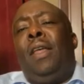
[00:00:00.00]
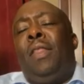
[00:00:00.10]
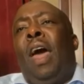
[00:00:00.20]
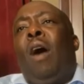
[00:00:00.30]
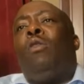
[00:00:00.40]

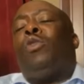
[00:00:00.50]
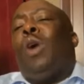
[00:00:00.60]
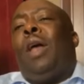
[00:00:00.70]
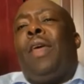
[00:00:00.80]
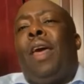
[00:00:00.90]
there are also
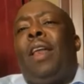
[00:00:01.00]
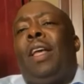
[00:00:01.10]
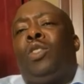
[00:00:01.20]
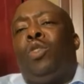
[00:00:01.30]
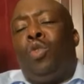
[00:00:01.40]
other
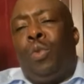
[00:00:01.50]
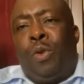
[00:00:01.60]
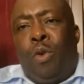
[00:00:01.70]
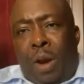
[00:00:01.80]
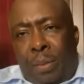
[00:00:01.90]
areas to do with
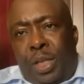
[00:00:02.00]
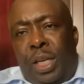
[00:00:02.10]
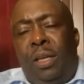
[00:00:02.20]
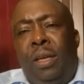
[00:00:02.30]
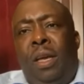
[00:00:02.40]

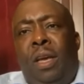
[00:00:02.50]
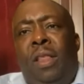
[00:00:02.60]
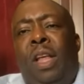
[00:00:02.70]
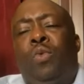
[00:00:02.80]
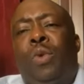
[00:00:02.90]
corruption
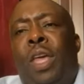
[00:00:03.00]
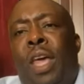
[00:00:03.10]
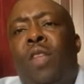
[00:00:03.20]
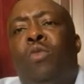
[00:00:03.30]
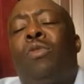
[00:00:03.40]
that we
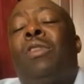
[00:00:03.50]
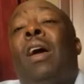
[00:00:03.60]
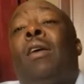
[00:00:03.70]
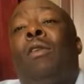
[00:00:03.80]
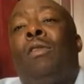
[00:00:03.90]
had to
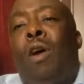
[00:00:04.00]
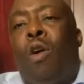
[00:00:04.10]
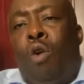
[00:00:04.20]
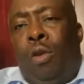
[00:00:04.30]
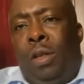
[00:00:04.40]
tackle on our
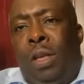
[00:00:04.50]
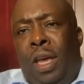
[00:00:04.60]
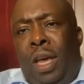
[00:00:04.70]
own.